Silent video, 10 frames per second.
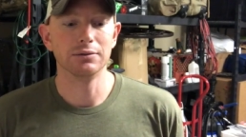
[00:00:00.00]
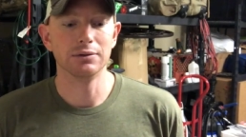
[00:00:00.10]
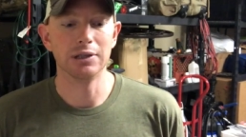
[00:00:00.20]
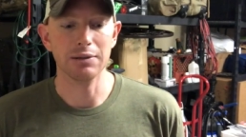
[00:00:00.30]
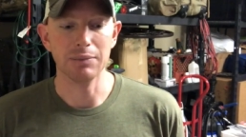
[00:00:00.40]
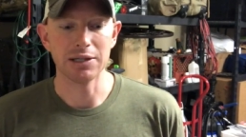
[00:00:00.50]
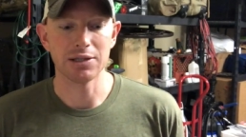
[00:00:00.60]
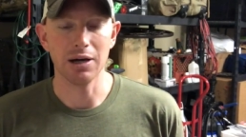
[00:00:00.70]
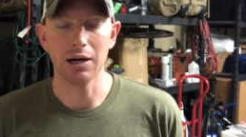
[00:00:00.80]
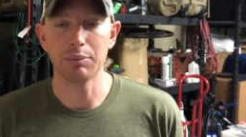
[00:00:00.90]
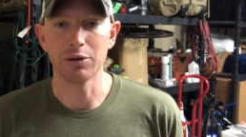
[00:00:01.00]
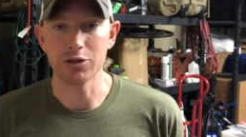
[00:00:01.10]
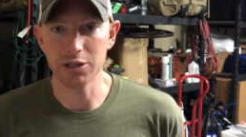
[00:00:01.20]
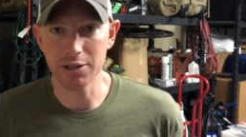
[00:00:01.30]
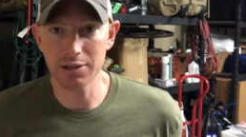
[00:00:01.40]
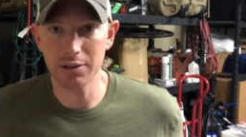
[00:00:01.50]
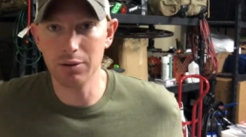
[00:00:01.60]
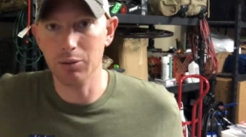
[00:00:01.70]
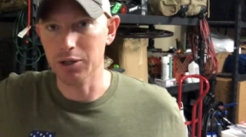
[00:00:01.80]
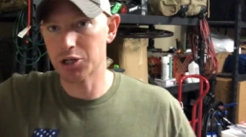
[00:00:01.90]
getting my stock purchased,
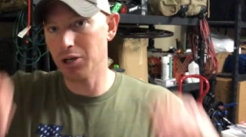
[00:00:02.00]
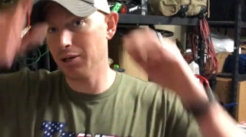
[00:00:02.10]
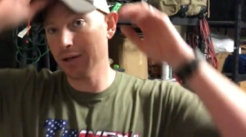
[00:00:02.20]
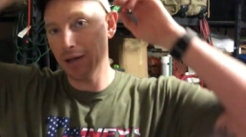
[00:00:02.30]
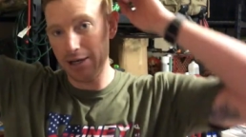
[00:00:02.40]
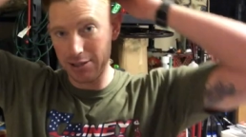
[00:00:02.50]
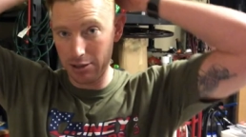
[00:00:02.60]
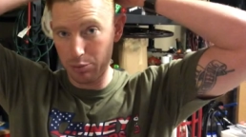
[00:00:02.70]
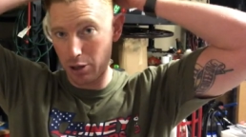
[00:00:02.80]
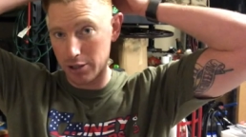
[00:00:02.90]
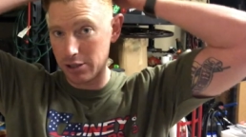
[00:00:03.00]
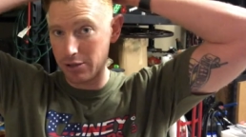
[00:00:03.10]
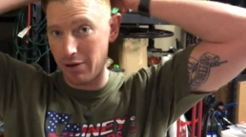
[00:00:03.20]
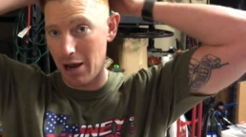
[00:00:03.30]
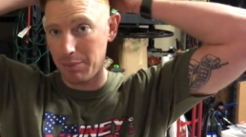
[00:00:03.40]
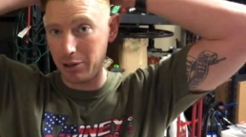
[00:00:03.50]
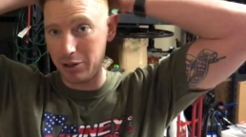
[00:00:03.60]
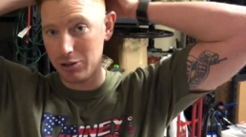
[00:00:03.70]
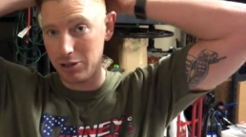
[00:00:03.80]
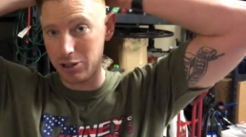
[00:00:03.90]
which that is in the process of happening,
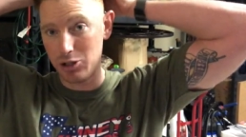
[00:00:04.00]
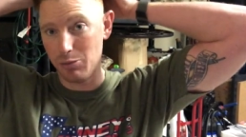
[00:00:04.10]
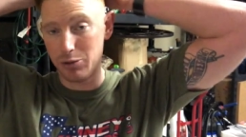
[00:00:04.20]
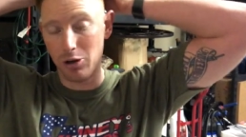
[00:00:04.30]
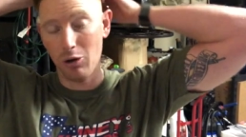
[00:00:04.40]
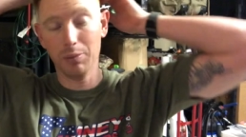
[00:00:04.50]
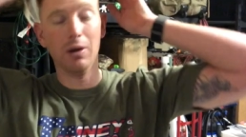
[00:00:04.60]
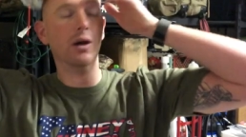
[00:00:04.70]
so that's super dope.